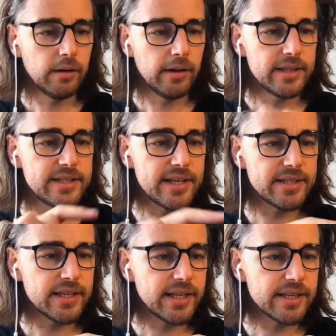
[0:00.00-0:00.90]
It
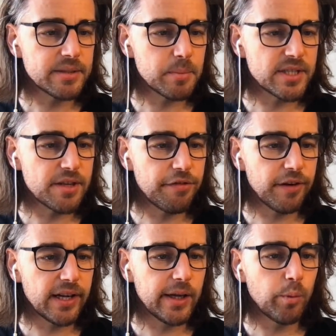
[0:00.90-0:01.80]
says in here
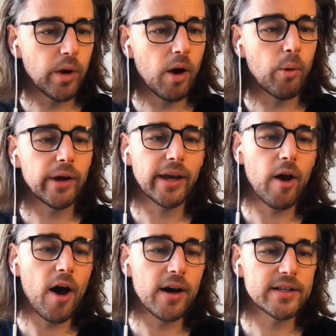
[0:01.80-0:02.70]
specifically, we are working
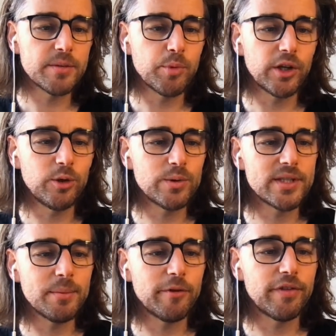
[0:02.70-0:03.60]
hard to bring you
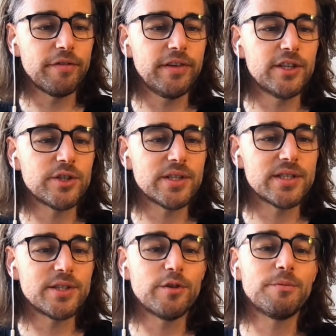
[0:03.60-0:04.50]
some of the
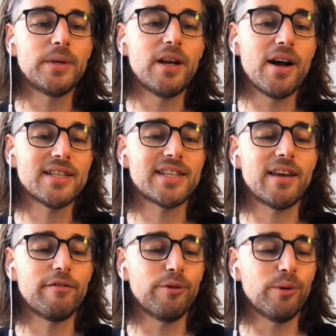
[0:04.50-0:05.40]
features you've been
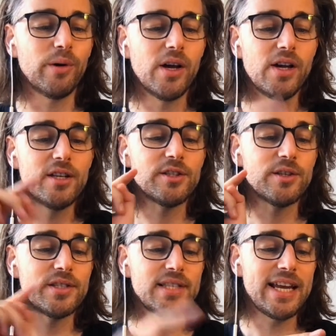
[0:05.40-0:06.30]
asking for, so
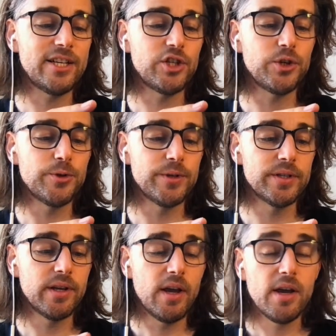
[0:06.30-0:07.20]
stay
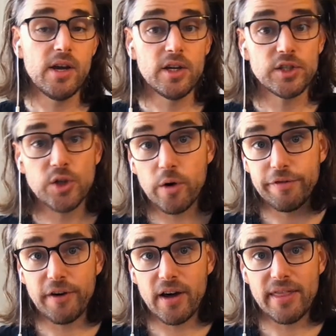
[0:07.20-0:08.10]
tuned. So
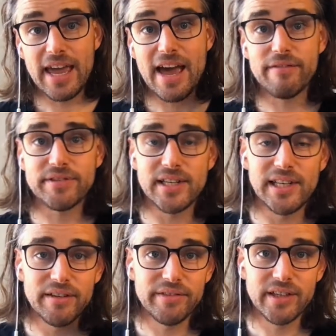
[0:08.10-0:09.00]
far, they have
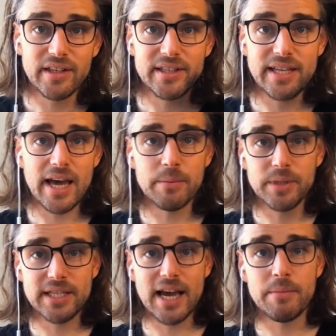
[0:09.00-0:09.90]
delivered time and
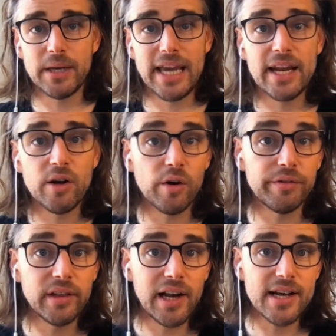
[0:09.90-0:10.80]
time again over
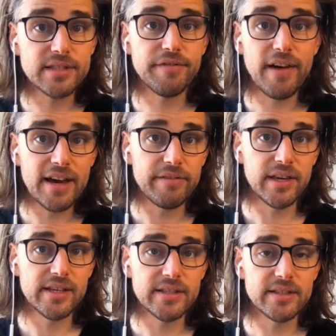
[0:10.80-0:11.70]
the last 5
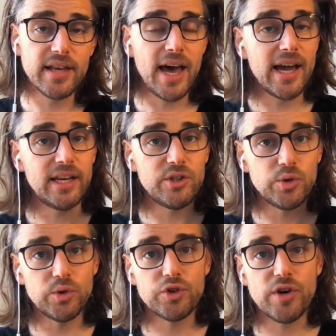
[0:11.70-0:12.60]
years. I
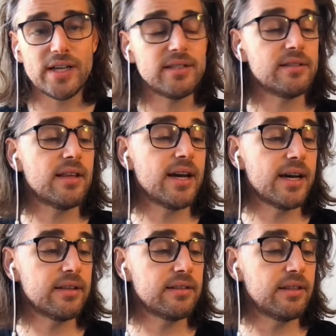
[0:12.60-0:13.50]
do trust
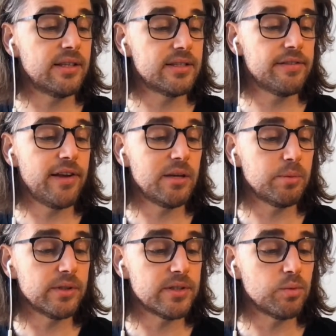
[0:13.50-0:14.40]
that these
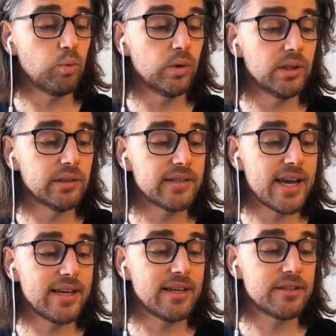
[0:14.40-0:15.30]
developers will
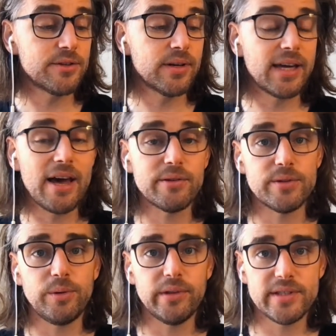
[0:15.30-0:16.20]
take into
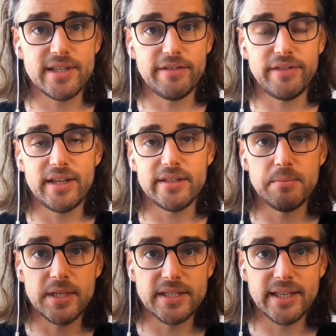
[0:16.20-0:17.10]
account all the stuff that is
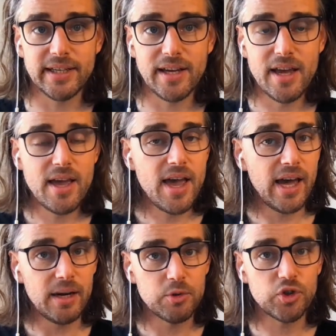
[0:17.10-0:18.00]
missing,
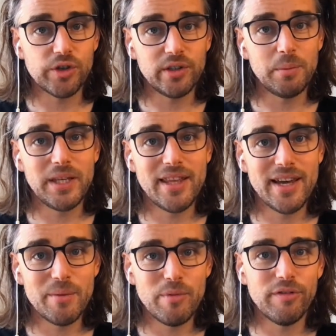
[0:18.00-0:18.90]
and I'm sure it'll be
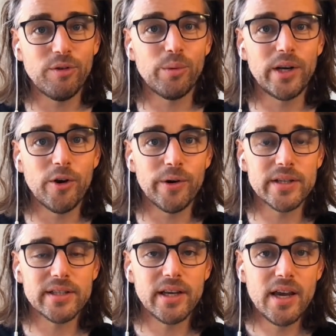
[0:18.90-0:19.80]
there before we know
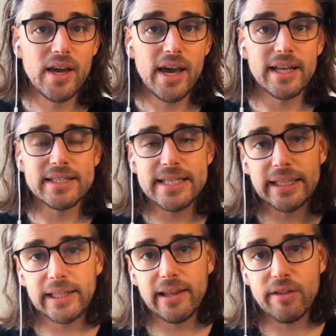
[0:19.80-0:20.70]
it.
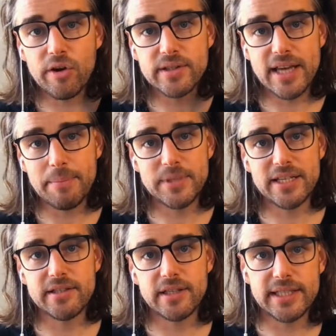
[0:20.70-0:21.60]
Until those
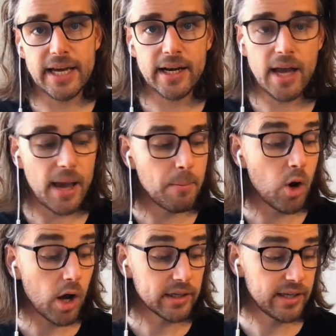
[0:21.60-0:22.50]
updates are done, I'm
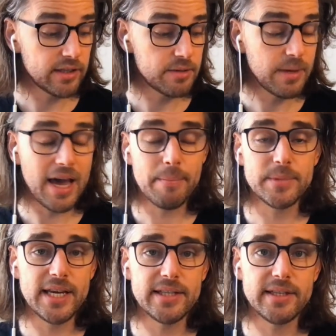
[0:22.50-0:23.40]
not going to be
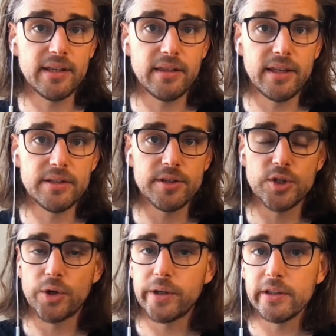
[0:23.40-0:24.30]
updating the
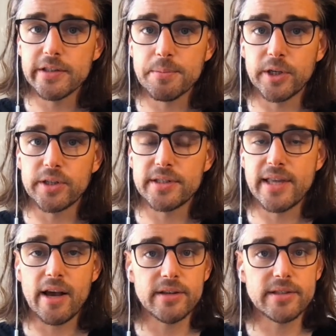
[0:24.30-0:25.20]
tutorials because
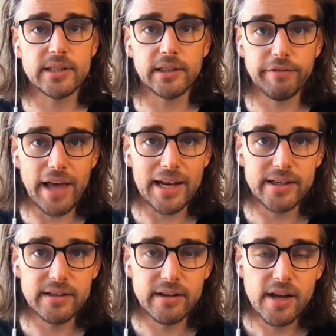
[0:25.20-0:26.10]
they are still valid.